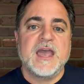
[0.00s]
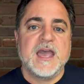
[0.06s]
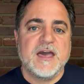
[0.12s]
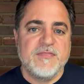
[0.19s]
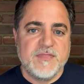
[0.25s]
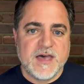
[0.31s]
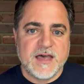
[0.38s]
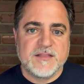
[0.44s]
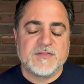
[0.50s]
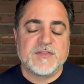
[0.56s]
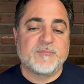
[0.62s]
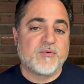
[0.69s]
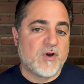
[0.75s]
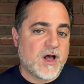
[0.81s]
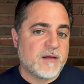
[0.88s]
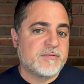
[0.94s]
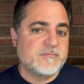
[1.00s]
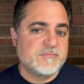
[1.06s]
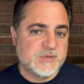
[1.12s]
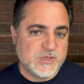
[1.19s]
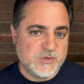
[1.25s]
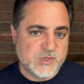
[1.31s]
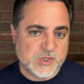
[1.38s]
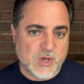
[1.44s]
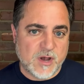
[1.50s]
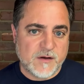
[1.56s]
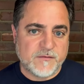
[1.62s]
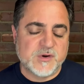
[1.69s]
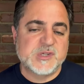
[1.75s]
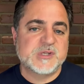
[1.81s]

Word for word: and that the problems you solve are